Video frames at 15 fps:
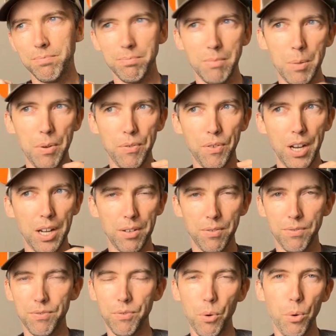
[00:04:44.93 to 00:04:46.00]
Maybe find
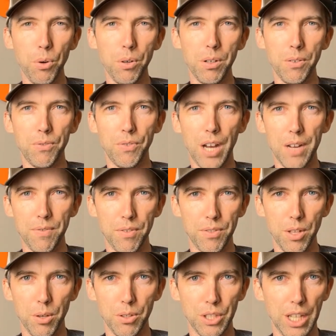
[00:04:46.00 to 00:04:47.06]
4 or 5 of
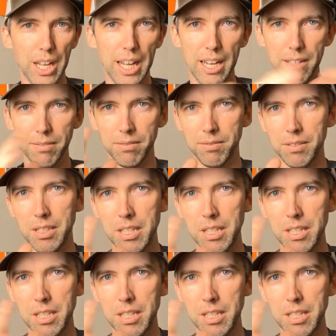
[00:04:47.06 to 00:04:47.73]
those that have,